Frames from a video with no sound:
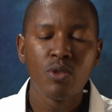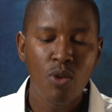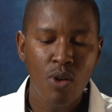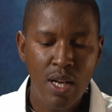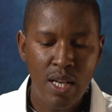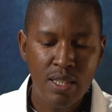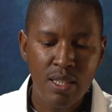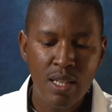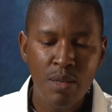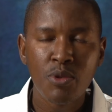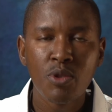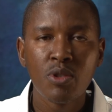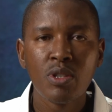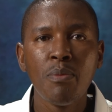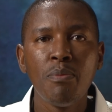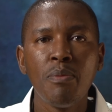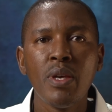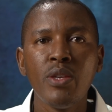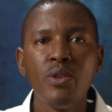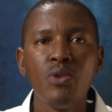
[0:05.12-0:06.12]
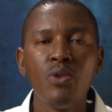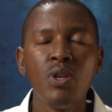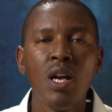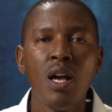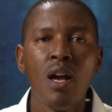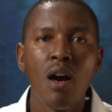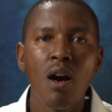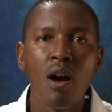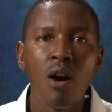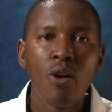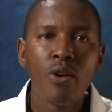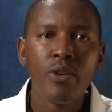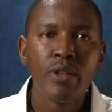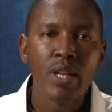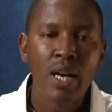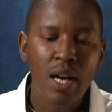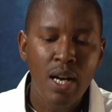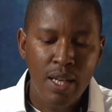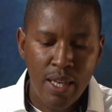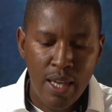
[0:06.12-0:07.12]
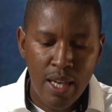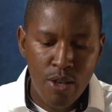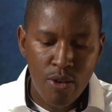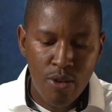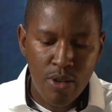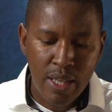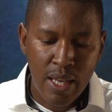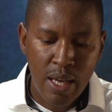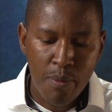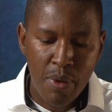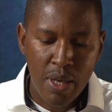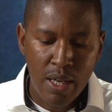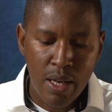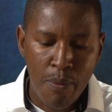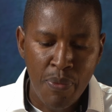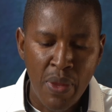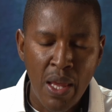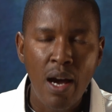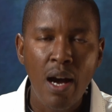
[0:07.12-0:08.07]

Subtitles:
or custom shooting menu on a Canon camera.